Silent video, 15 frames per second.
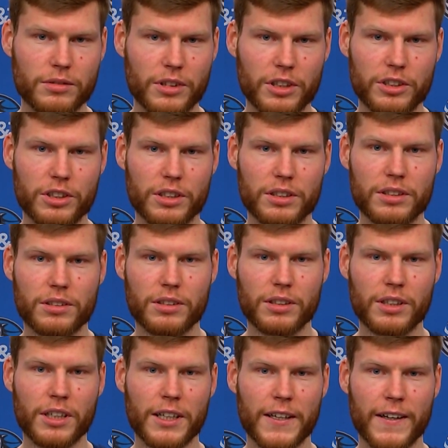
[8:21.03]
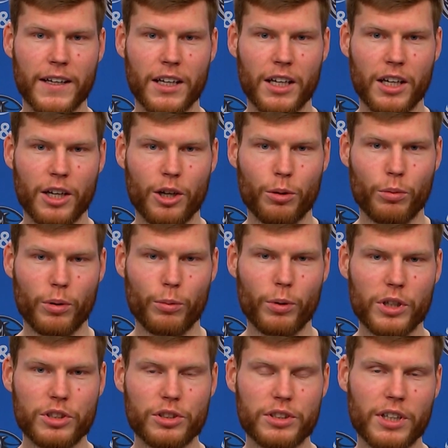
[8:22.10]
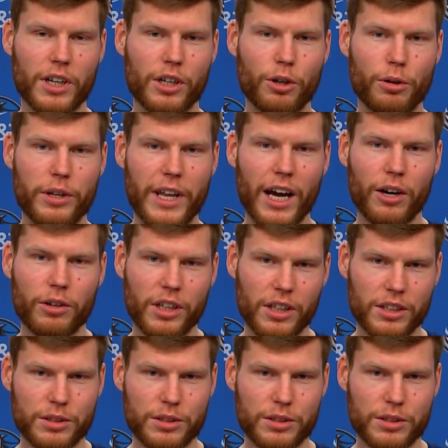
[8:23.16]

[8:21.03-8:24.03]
it just once you start going downhill,